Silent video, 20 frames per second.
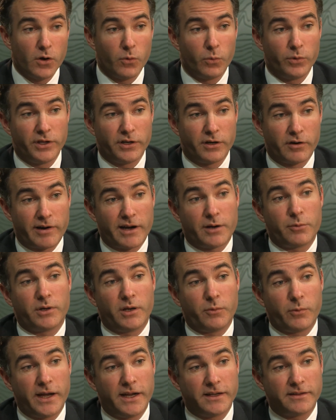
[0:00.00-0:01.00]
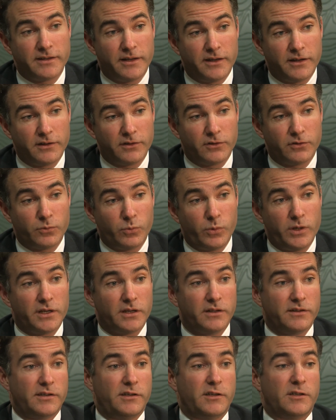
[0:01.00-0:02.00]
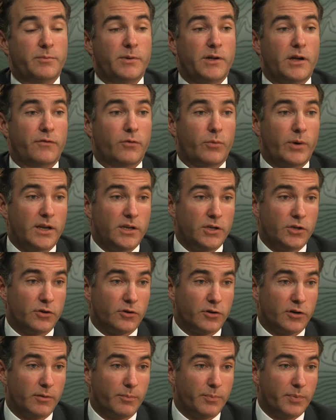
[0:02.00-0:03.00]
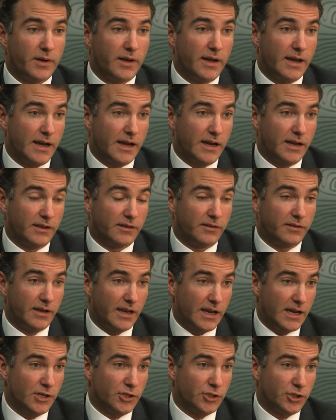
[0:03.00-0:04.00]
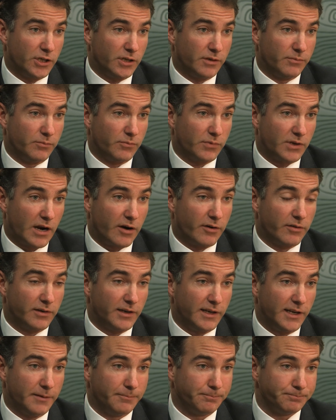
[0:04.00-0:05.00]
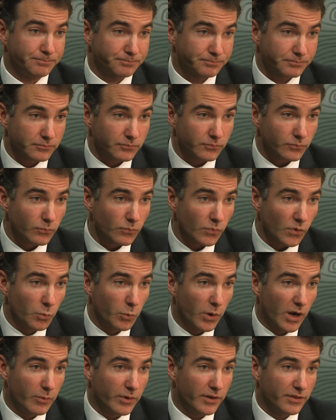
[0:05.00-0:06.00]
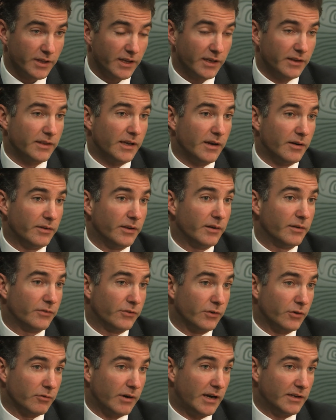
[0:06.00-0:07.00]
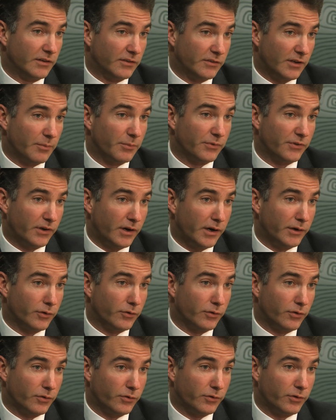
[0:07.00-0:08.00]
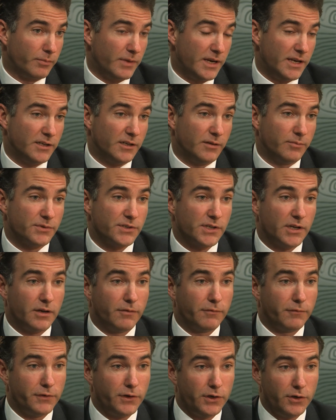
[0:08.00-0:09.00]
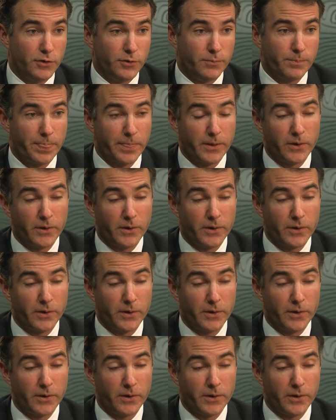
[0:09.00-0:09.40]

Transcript: Within our equity weightings, we continue to be overweight Europe and Asia currently. where we think there is the greatest upside on a medium-term view.